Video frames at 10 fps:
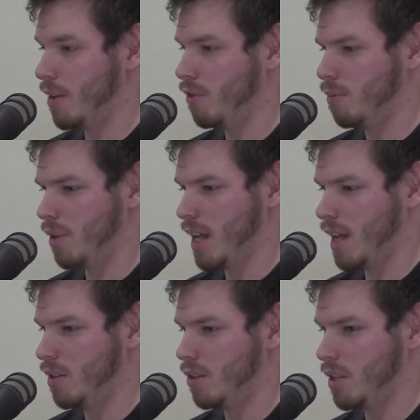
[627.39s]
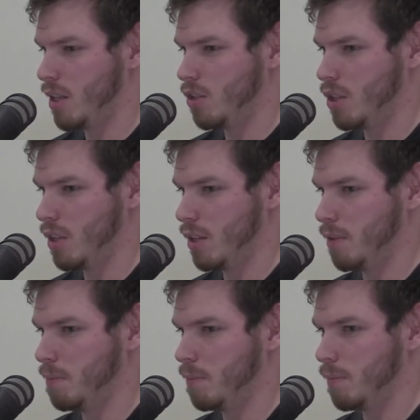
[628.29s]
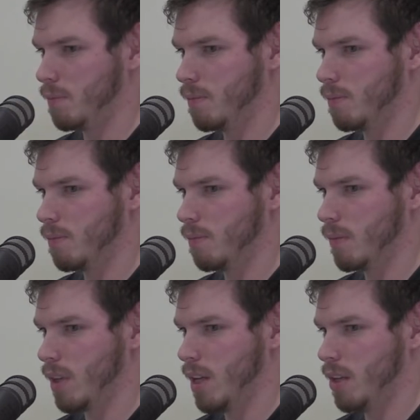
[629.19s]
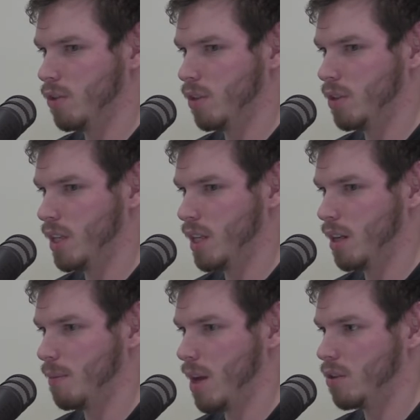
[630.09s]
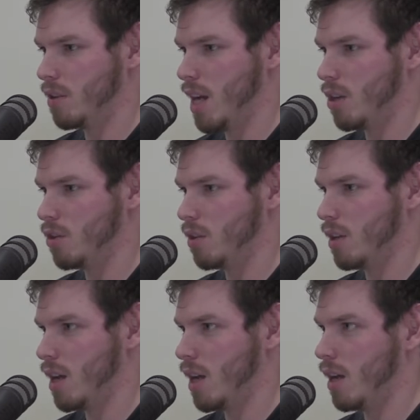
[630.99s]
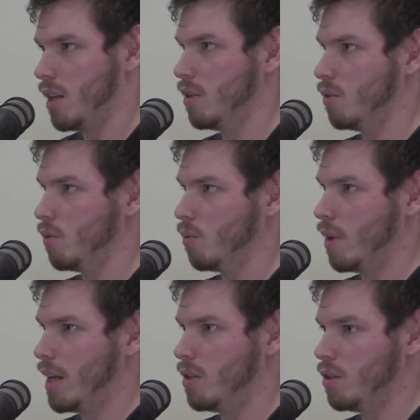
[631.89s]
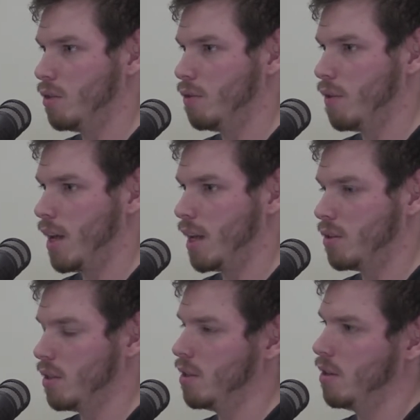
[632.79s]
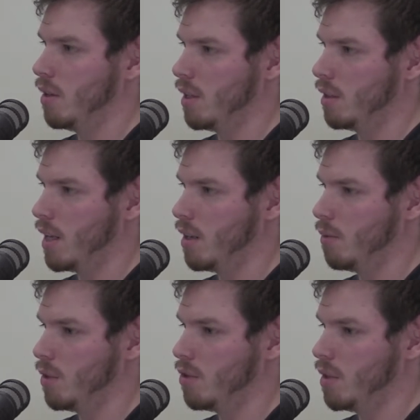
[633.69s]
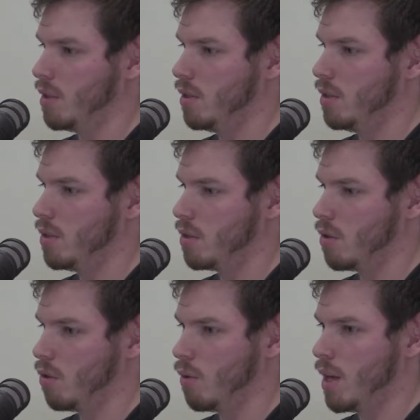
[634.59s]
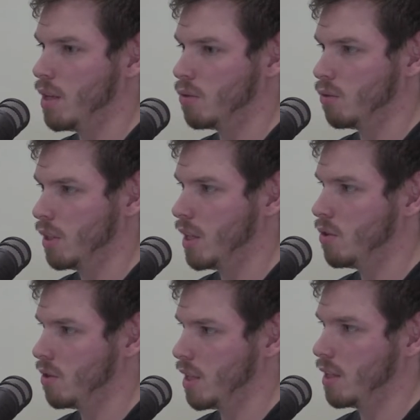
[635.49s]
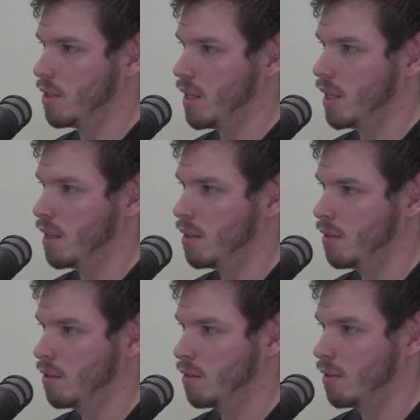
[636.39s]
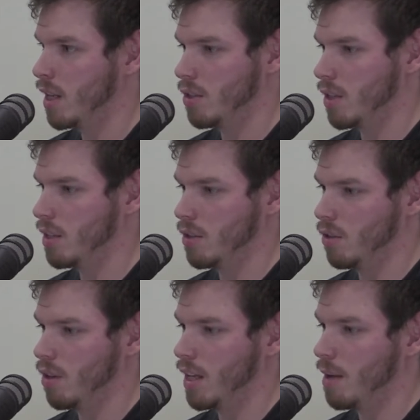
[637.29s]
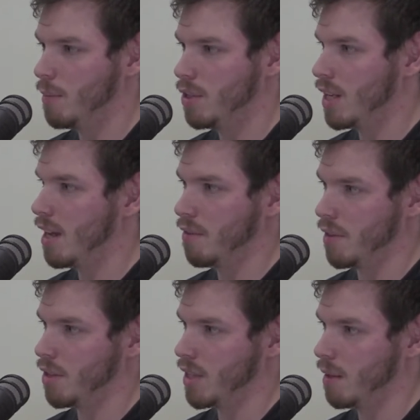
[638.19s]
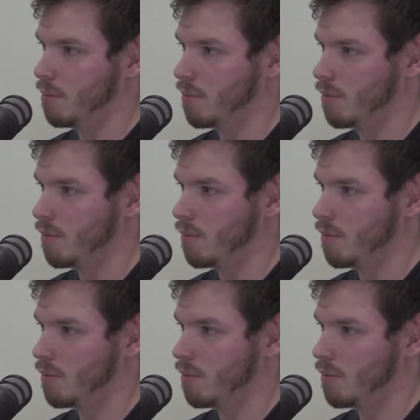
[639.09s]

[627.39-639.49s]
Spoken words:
Everybody has such a interesting imagination and ways of executing that, which is always really interesting to see. It's no game is ever the same.